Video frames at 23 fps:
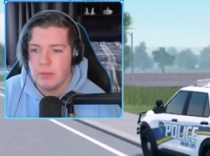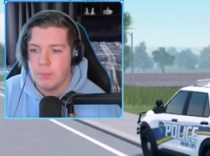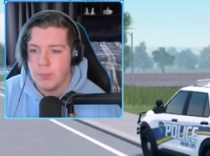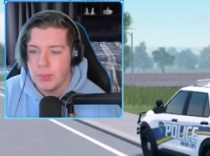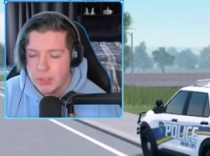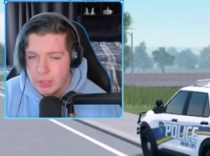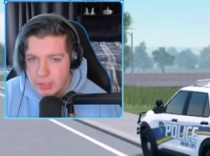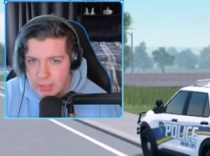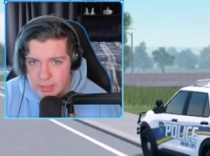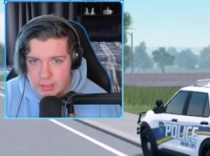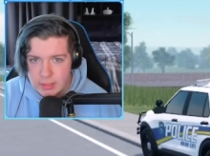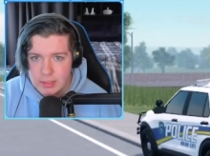
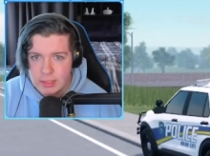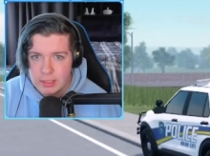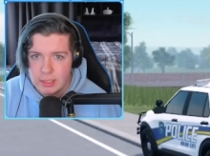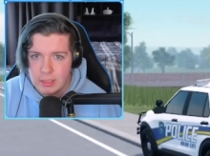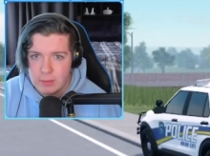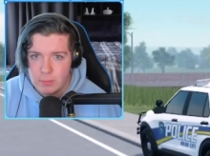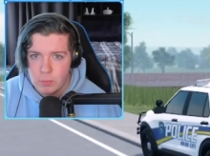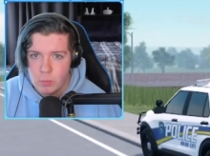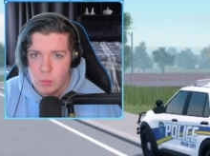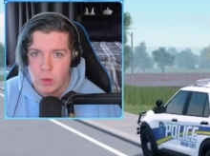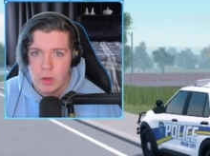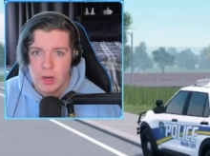police
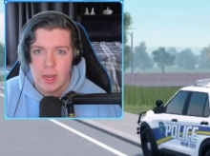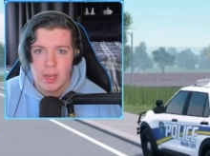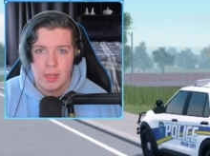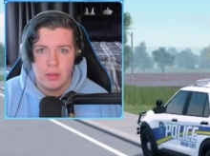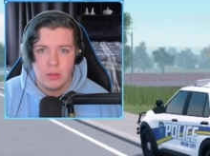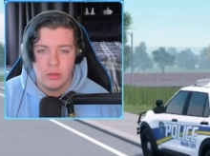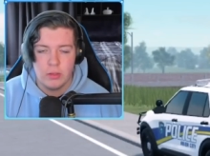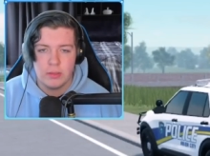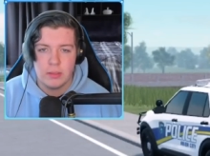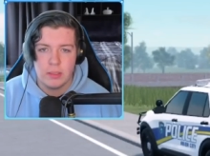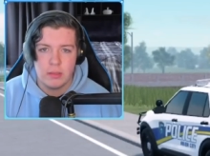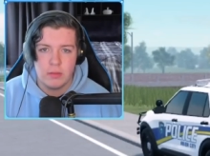team, where I
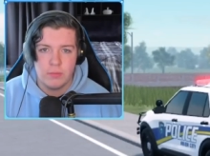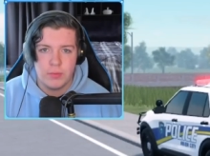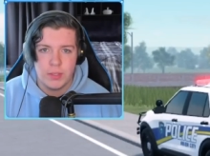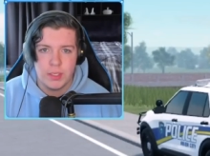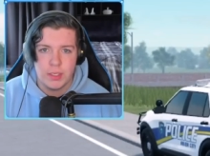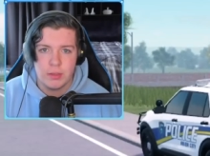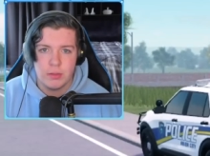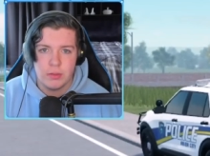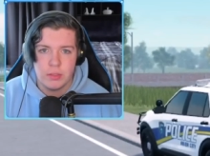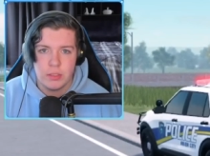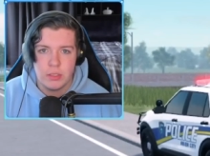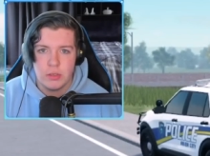looked at the
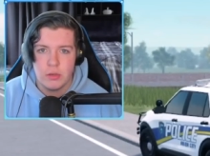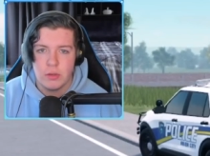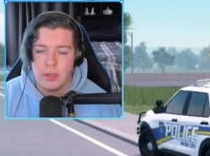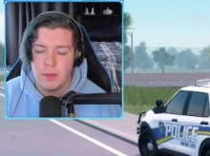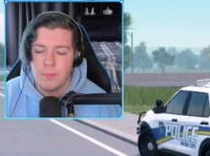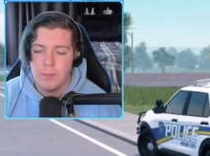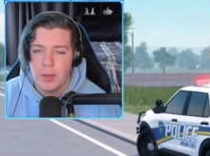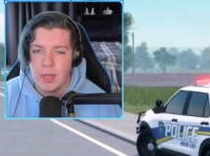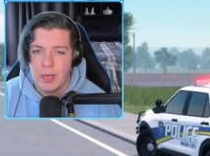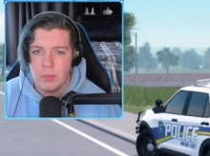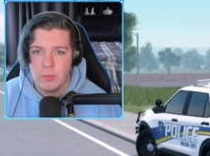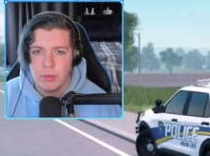vehicles that you
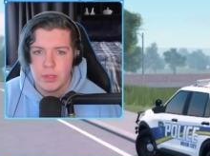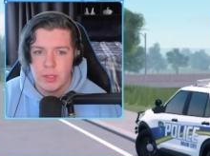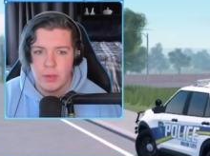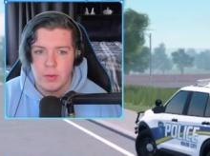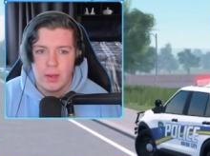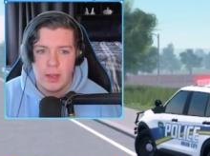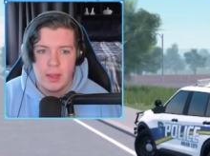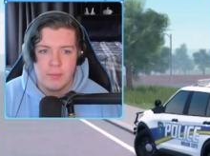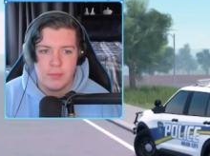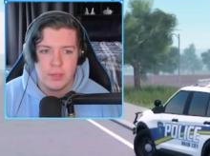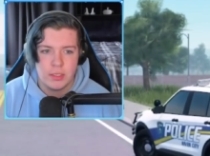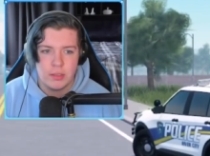can buy without
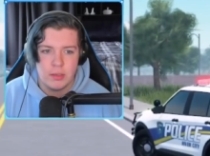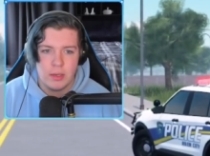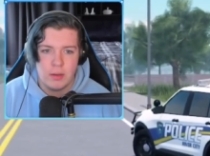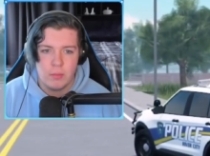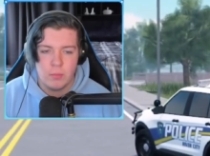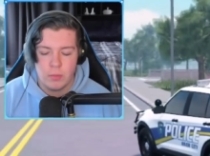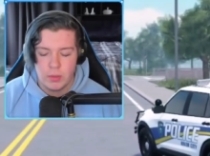uh,